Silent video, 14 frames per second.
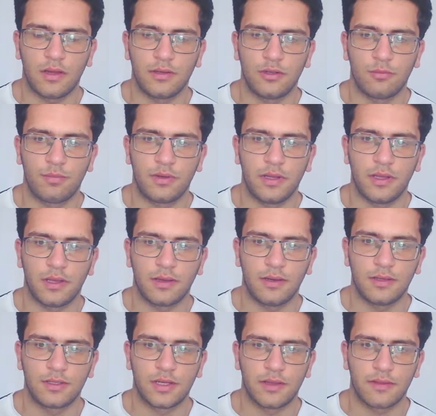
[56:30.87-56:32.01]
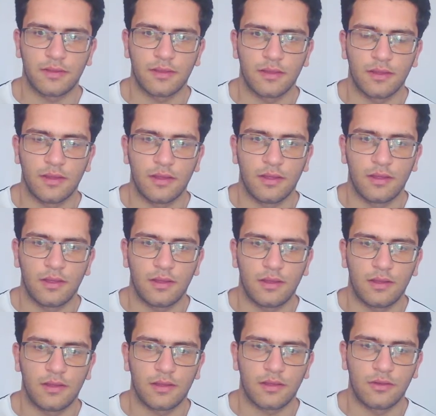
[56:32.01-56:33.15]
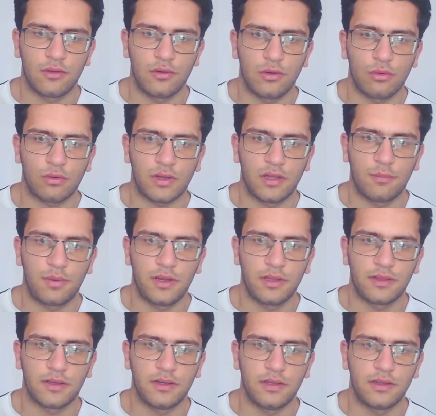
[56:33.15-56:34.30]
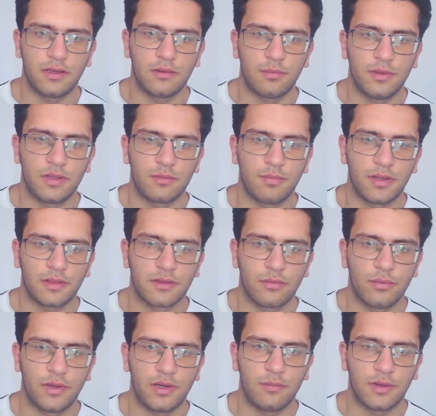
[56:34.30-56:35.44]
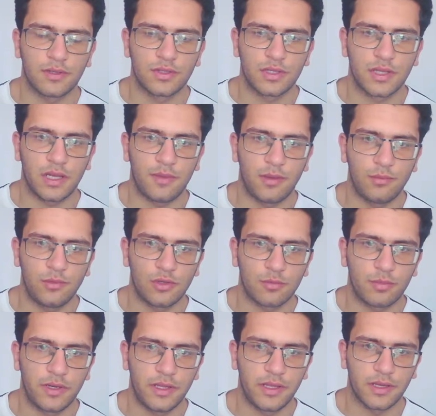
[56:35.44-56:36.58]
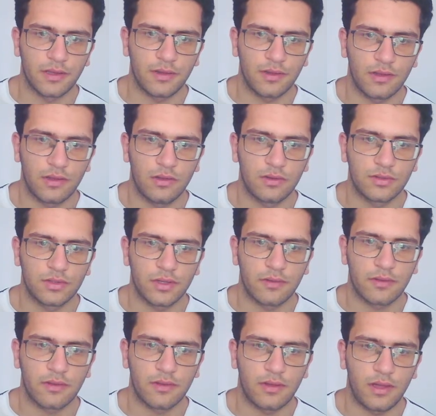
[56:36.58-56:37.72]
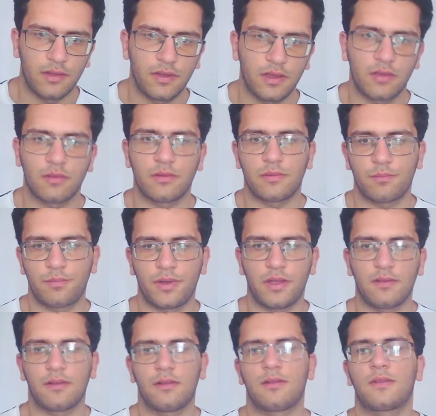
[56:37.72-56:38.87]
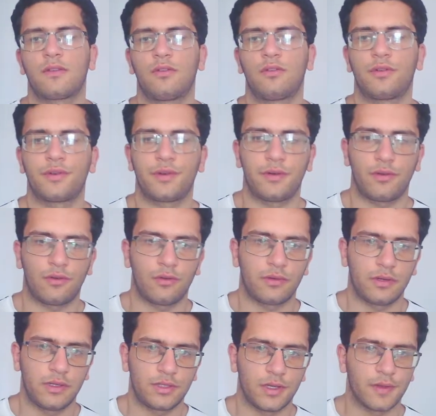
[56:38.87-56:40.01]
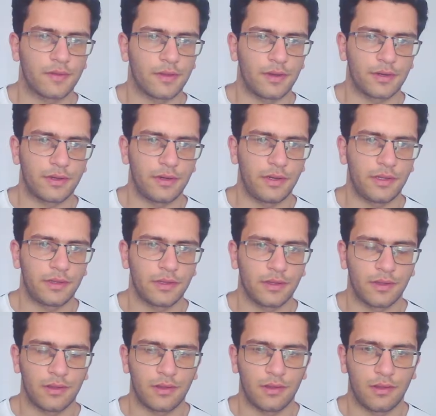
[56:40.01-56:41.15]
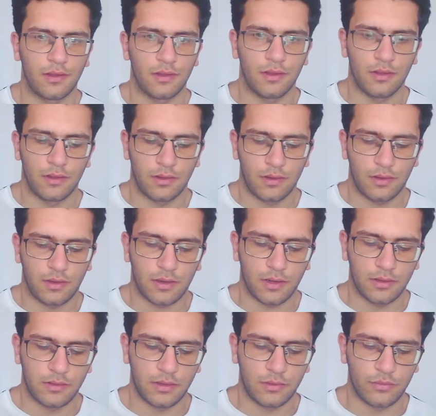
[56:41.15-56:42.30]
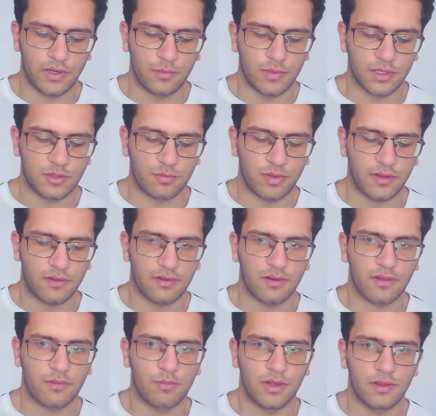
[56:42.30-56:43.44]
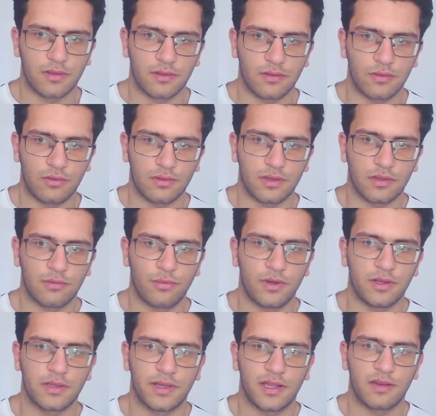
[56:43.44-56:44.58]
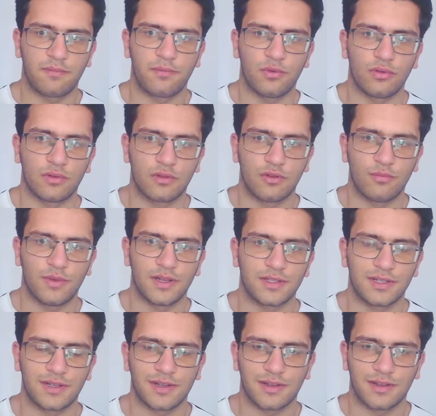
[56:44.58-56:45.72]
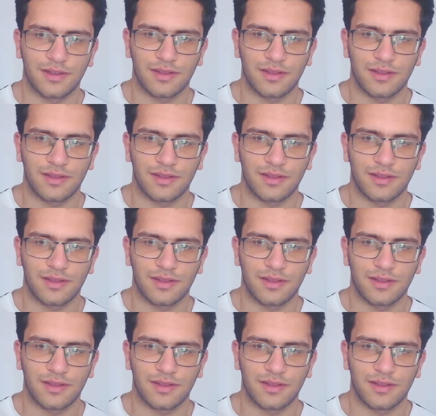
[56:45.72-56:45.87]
Are you playing lichess? You know, I played a little bit, but very much time I'm not playing. Just, I think puzzles or on lichess are great. I did very much puzzles, but you know, that weren't helpful too much.